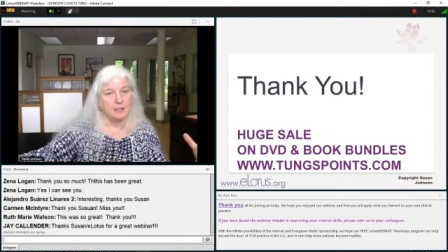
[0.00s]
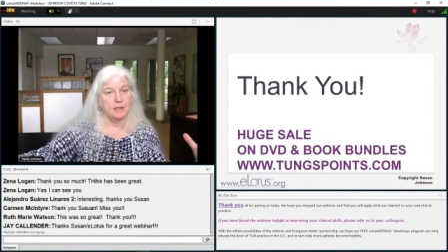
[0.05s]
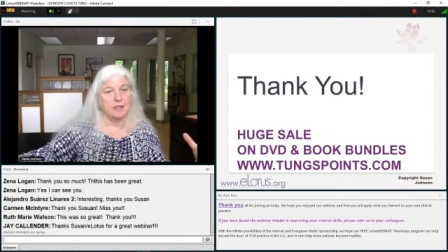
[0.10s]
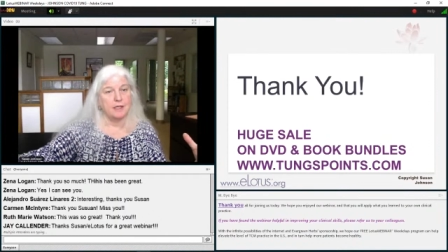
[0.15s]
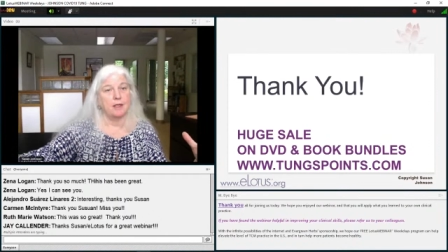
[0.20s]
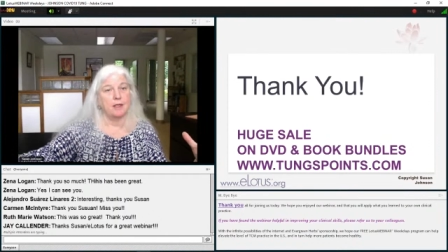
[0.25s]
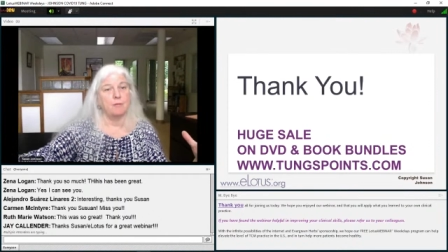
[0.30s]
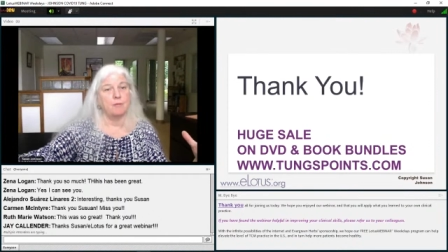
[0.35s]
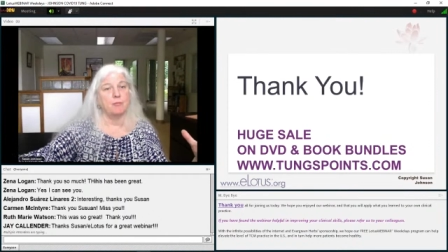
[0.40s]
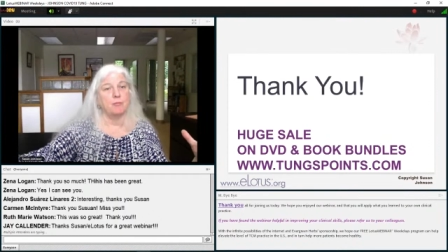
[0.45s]

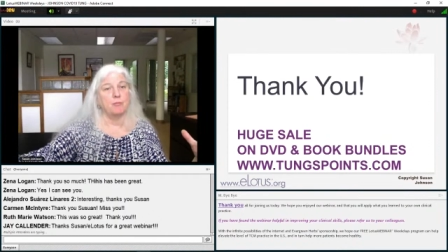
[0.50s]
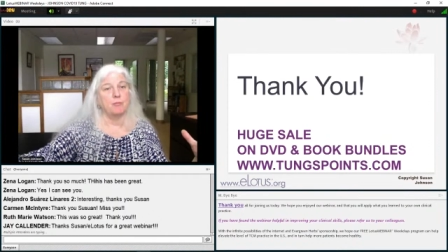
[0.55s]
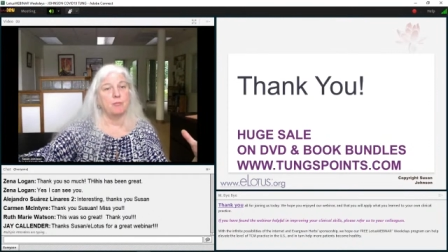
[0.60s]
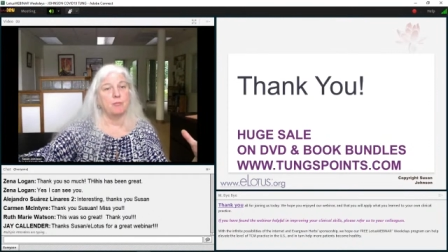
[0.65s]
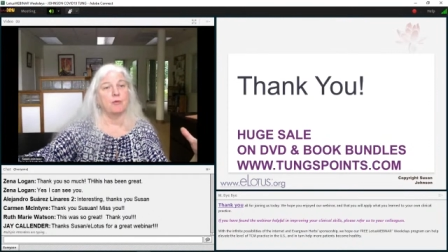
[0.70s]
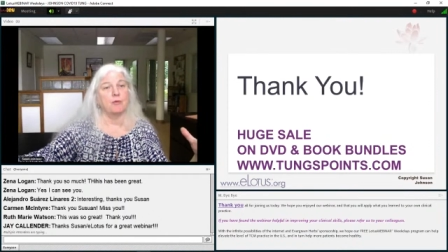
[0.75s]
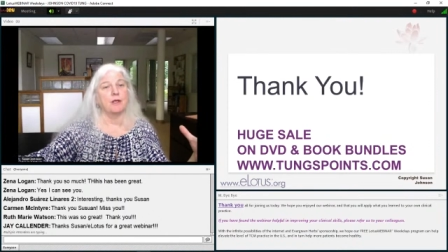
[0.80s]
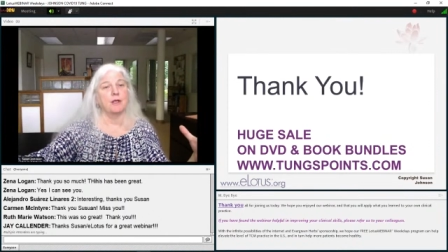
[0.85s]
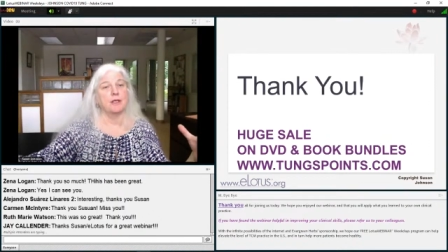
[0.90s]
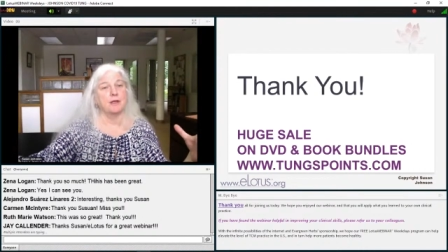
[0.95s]
They
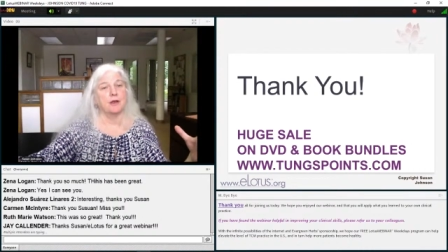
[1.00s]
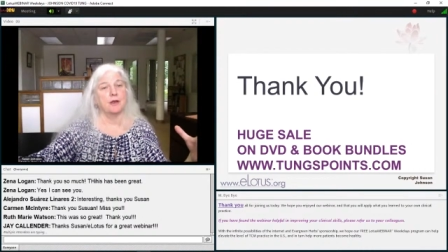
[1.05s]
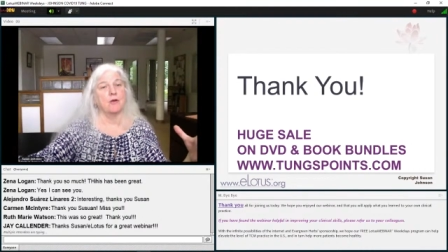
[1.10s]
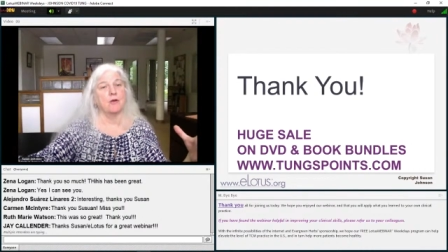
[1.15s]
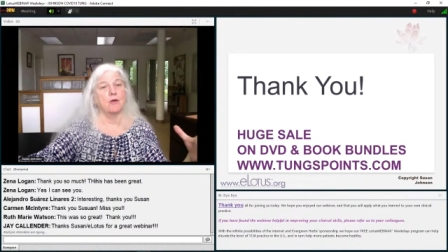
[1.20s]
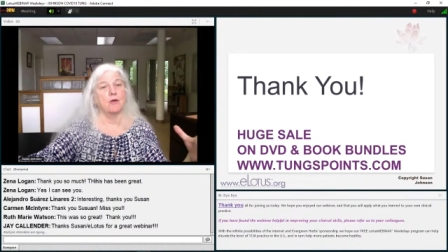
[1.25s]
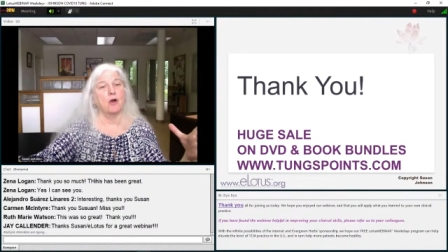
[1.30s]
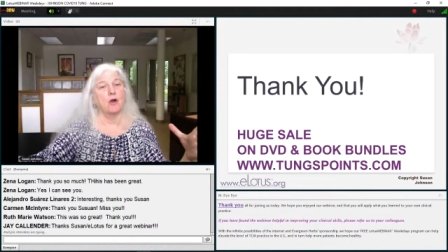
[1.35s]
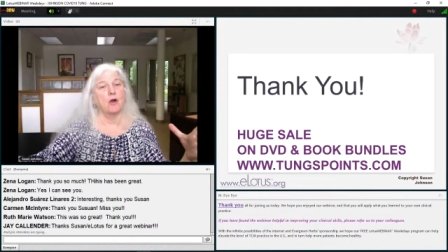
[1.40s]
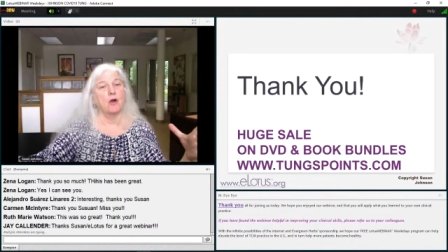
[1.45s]
bring their
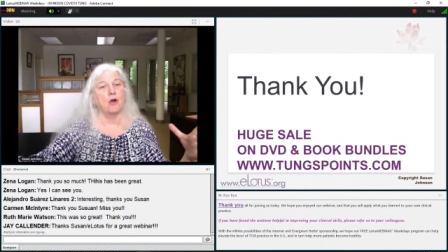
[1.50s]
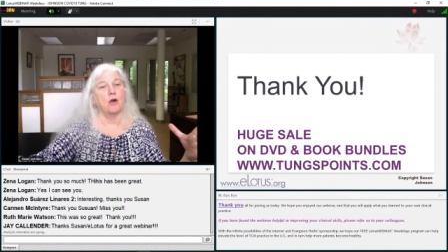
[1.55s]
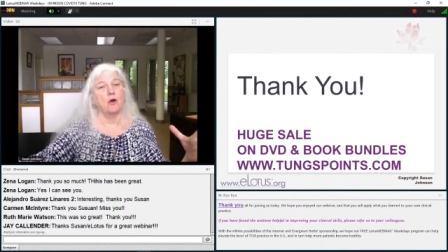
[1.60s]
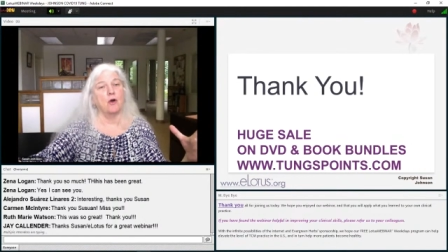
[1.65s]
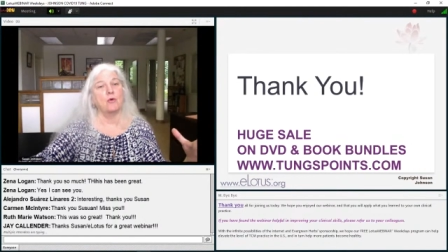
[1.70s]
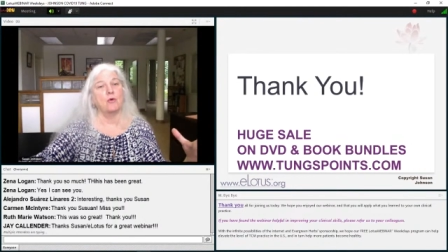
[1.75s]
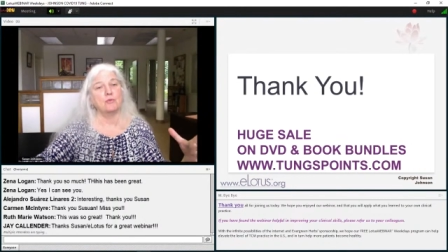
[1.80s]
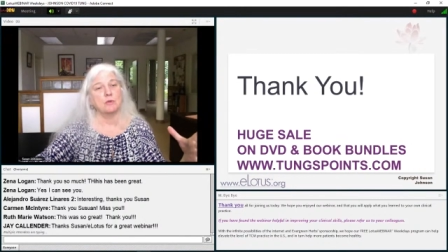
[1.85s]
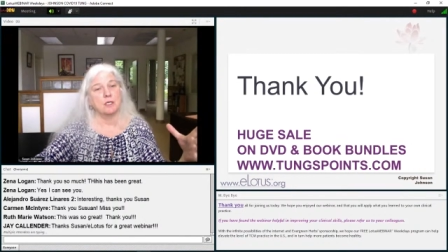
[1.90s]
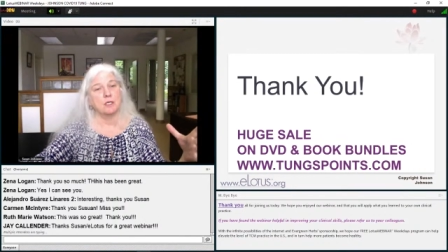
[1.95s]

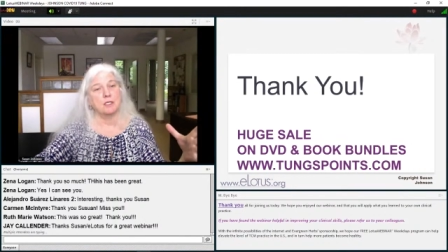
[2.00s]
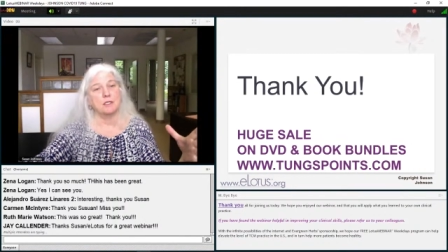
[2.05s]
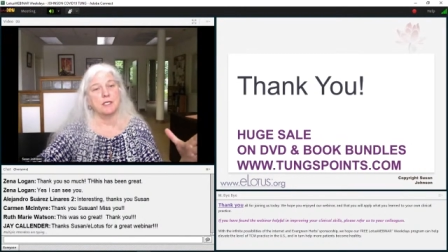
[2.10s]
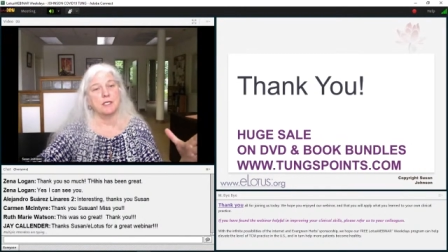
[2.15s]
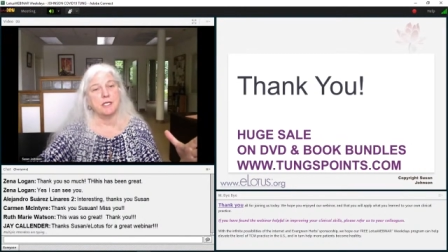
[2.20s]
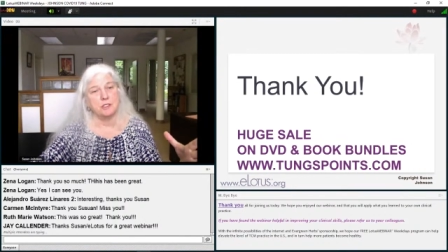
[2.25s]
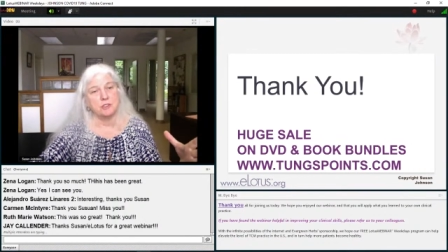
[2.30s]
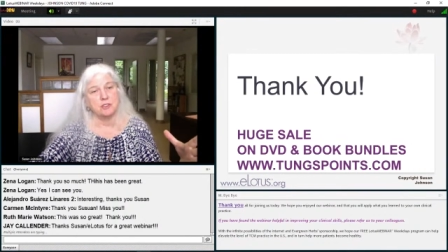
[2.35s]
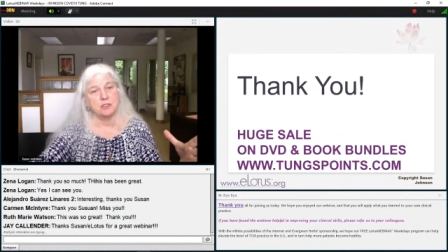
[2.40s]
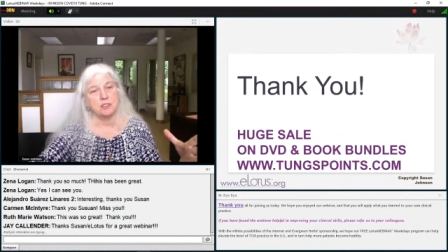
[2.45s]
own
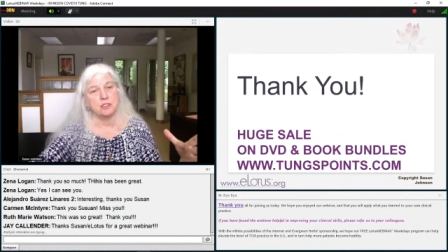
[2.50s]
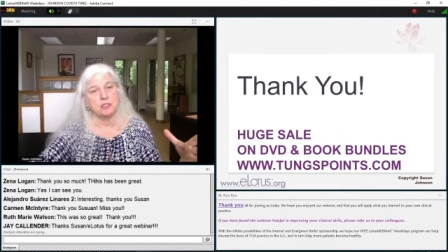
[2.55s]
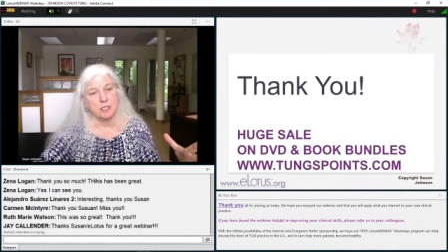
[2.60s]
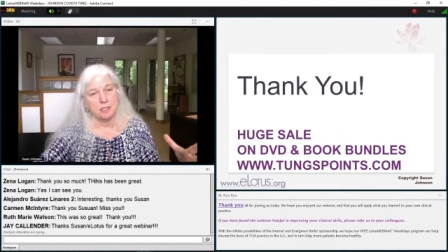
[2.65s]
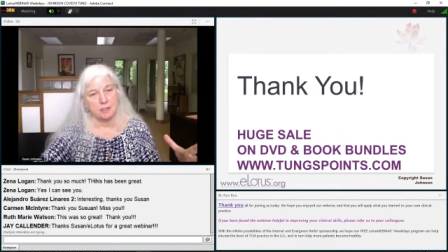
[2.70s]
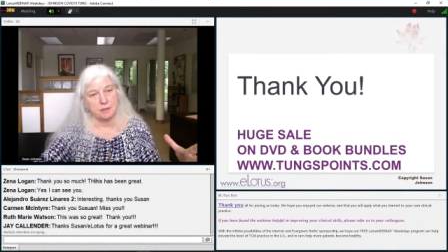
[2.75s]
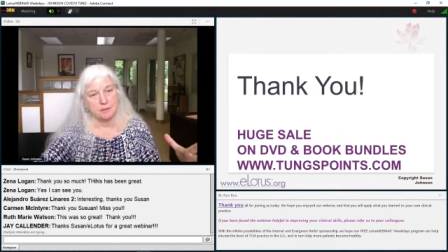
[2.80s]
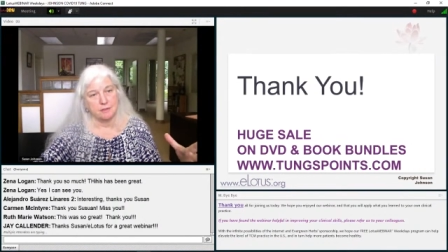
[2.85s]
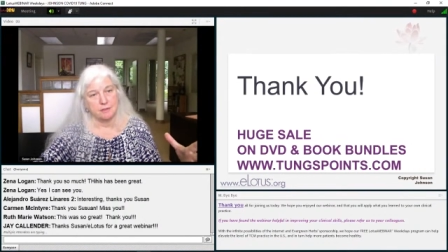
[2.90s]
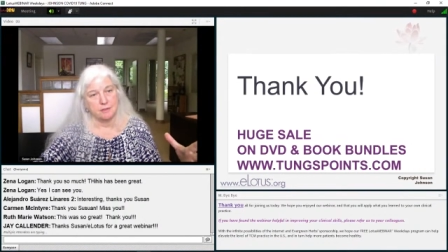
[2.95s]
clean
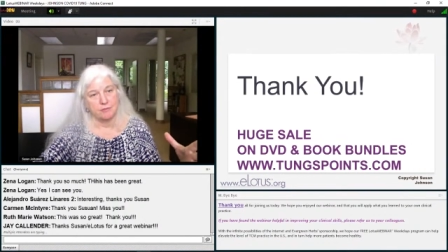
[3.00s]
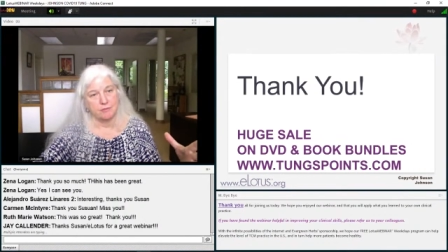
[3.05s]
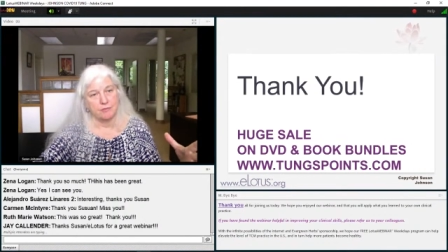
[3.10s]
sheet,